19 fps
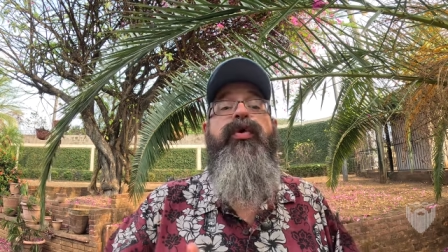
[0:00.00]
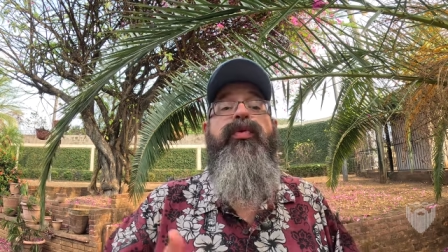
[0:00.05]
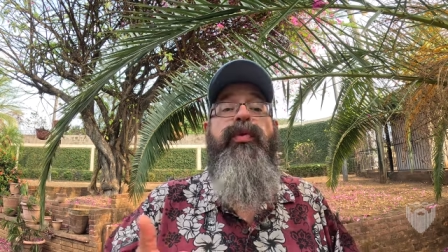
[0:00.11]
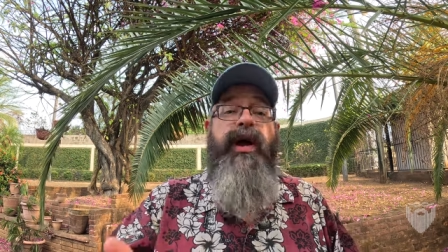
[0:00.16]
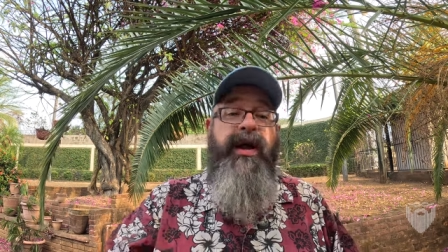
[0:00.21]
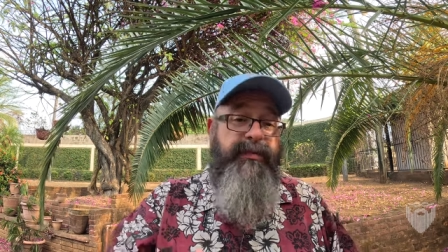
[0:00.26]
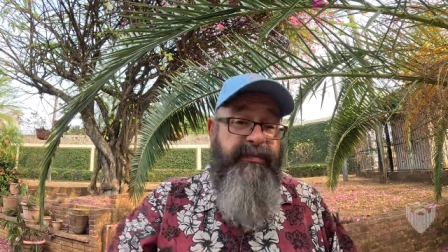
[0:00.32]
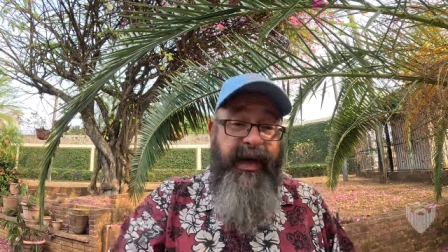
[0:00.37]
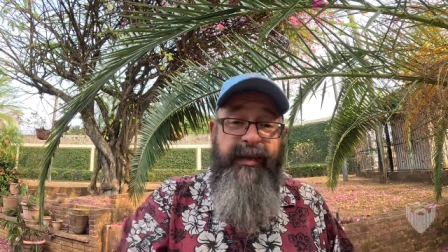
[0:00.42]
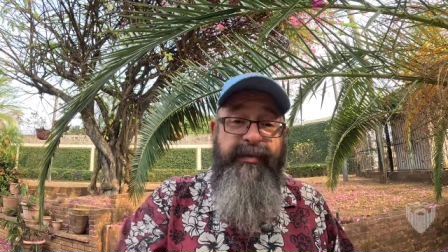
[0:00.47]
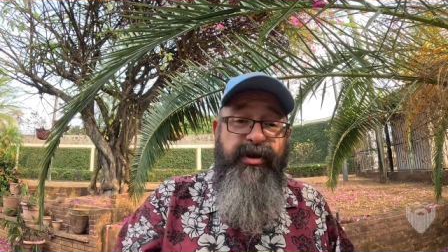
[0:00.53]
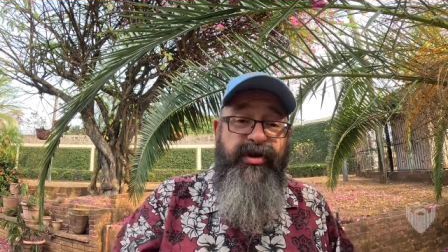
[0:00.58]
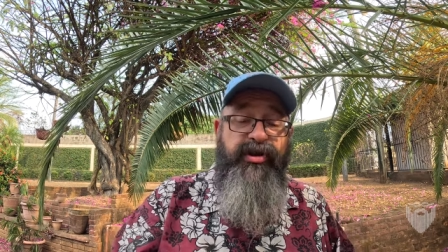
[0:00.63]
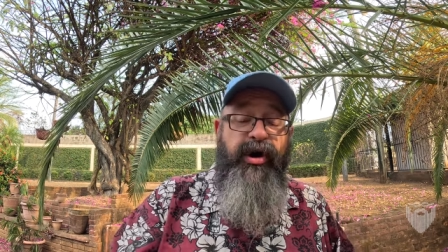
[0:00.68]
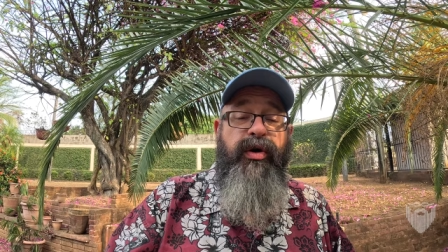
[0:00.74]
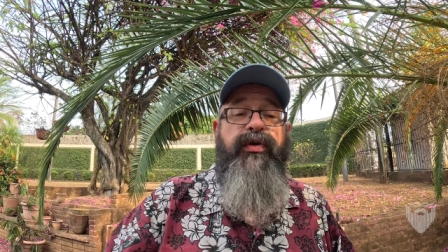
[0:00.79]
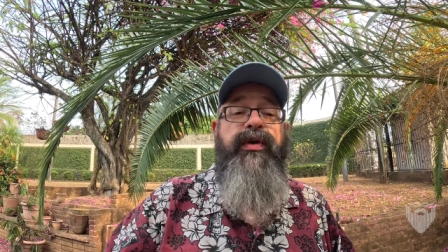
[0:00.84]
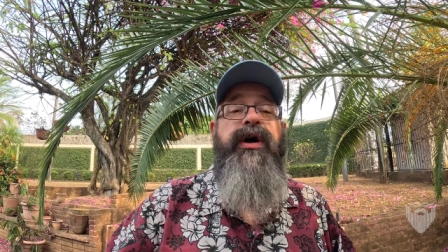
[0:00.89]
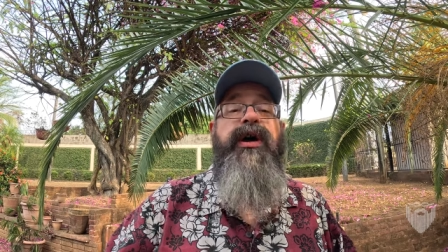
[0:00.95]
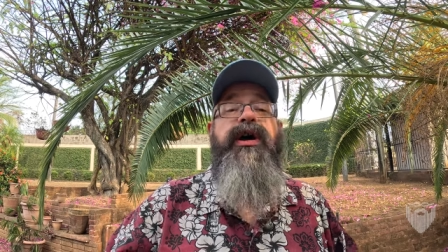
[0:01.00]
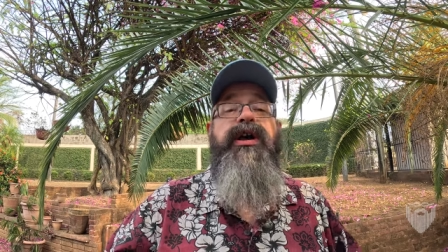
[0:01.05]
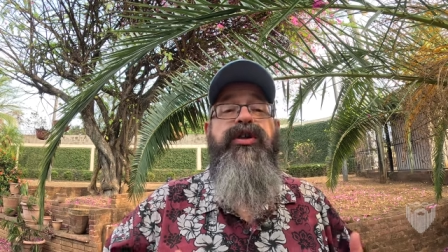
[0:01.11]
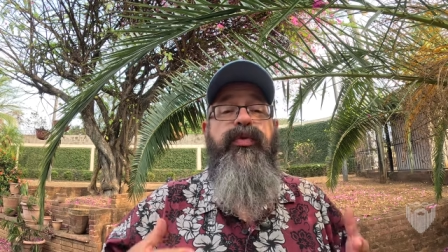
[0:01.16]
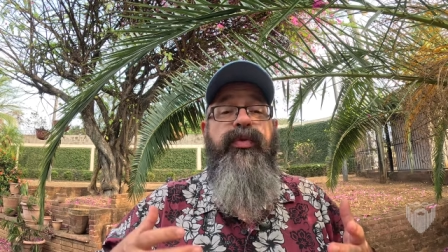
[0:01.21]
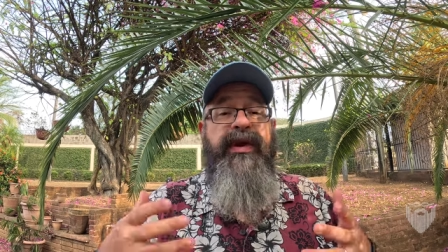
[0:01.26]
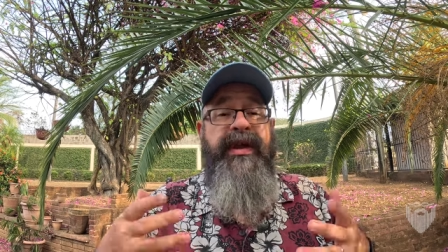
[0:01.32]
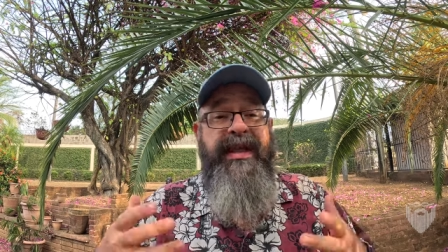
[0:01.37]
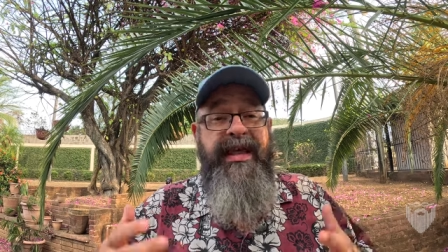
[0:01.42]
Right? Maybe you don't.
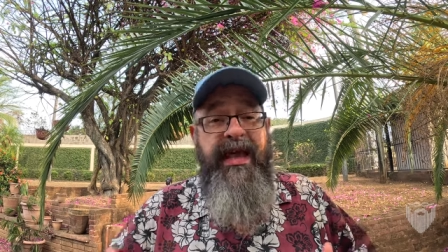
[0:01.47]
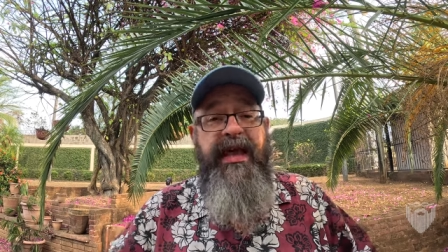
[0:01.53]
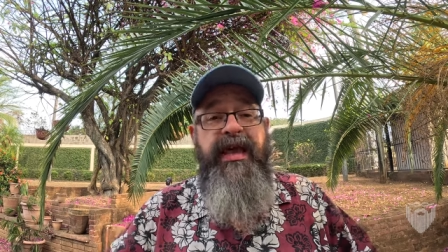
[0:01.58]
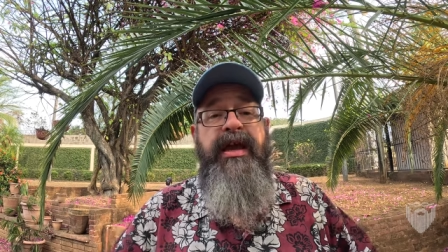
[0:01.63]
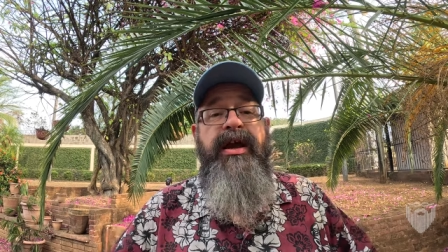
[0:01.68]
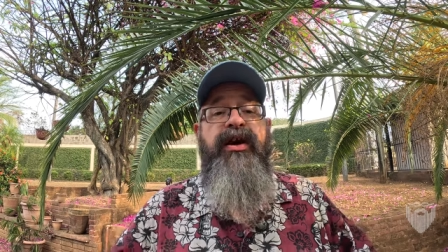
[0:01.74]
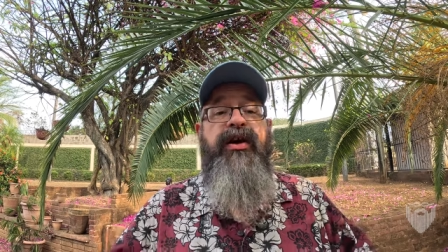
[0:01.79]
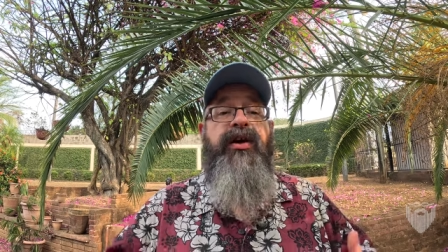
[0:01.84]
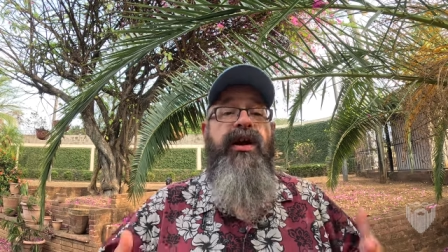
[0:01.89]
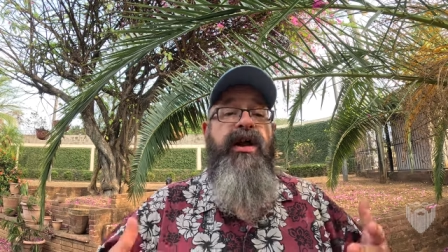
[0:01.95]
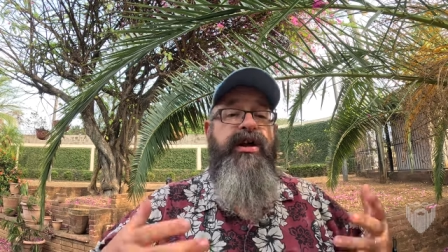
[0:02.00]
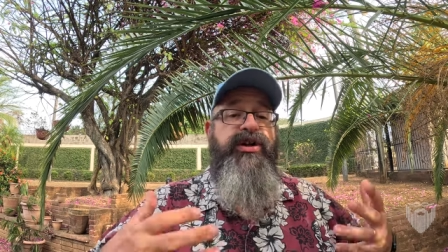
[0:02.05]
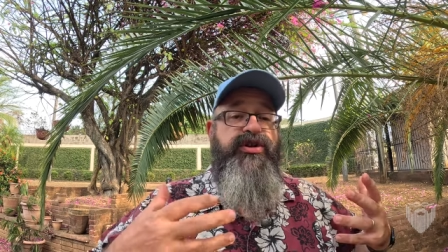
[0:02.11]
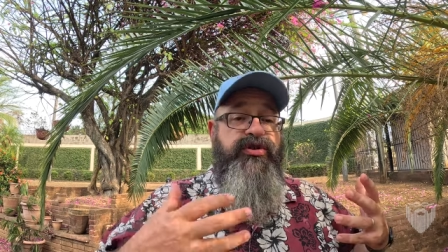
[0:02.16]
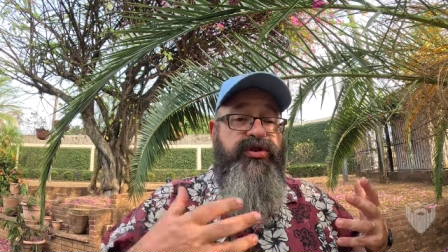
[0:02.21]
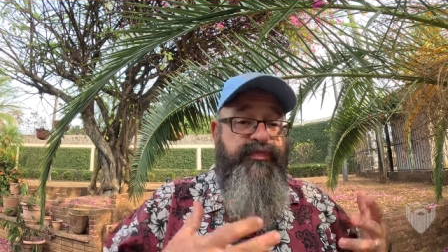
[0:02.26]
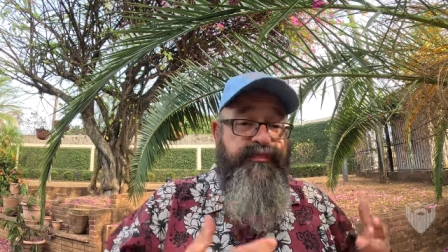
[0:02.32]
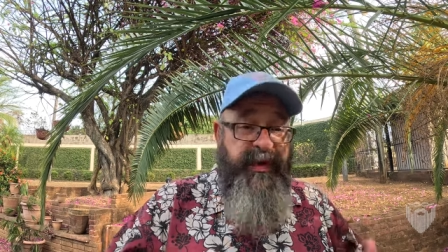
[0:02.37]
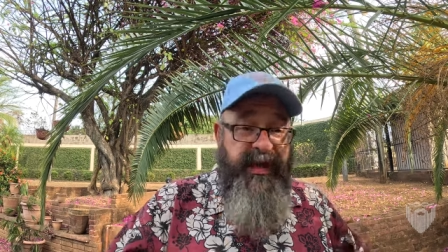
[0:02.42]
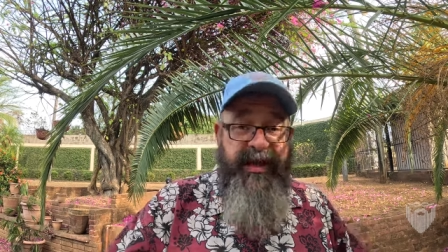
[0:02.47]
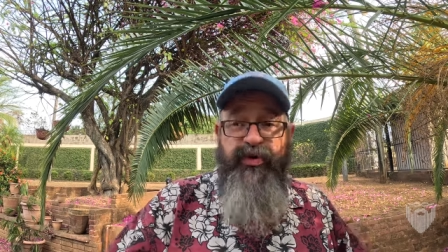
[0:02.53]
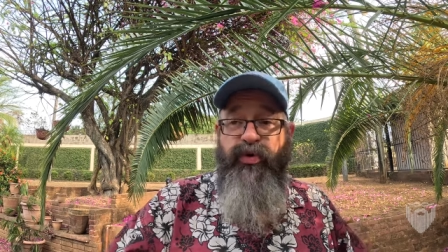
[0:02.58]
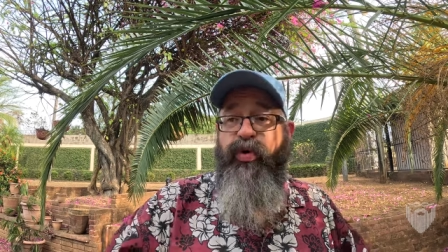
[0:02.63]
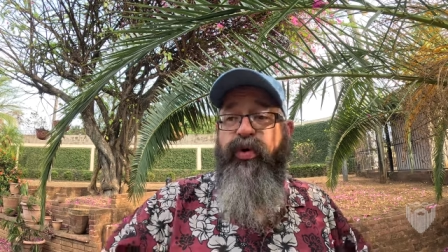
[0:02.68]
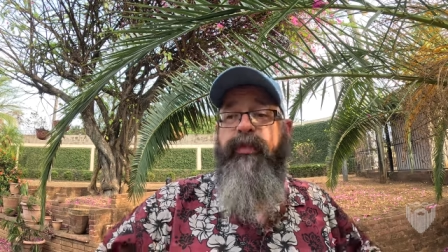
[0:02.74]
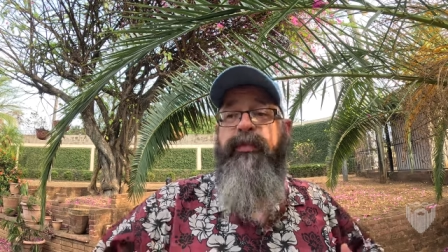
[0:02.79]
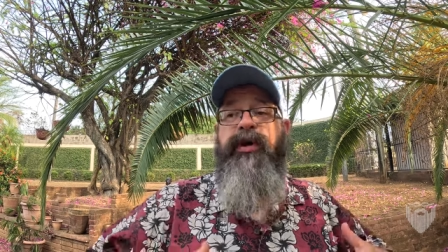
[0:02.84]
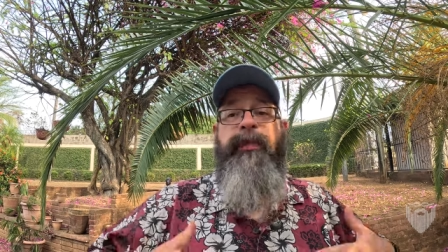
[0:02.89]
You want to get here, be
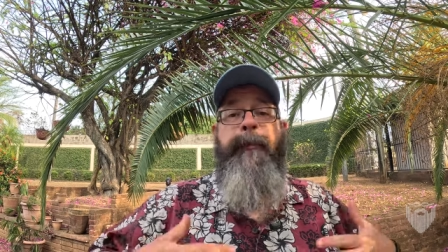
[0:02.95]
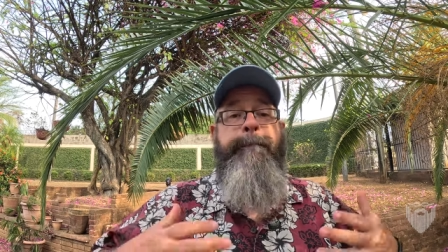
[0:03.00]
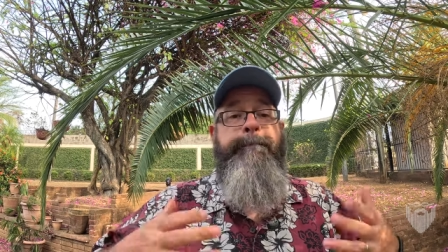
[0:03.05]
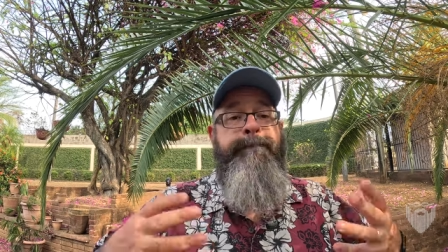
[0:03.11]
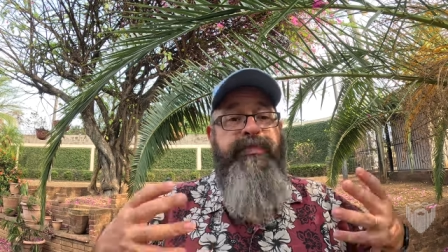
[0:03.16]
normal,